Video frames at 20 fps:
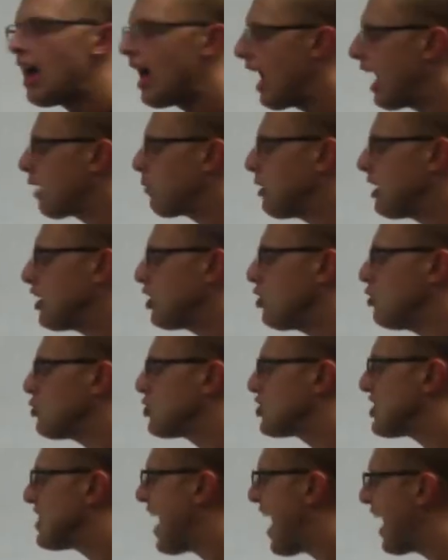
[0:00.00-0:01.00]
and we
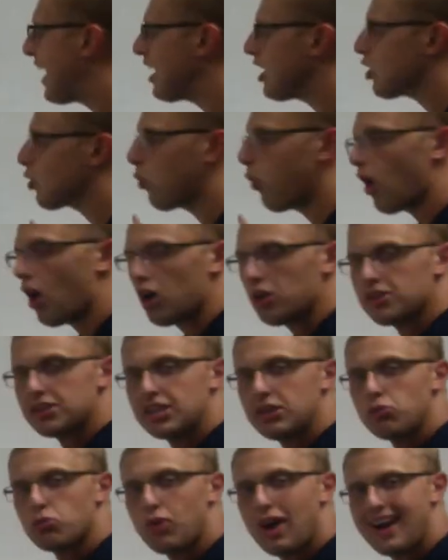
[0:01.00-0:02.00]
use that
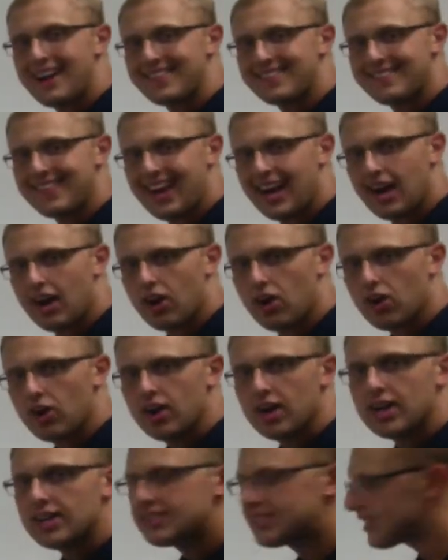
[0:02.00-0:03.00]
equality right
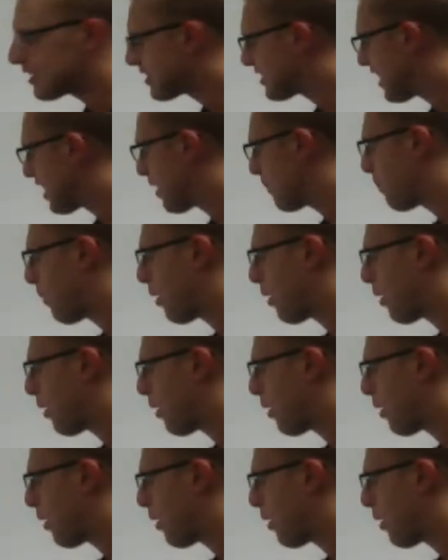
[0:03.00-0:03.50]
there to set up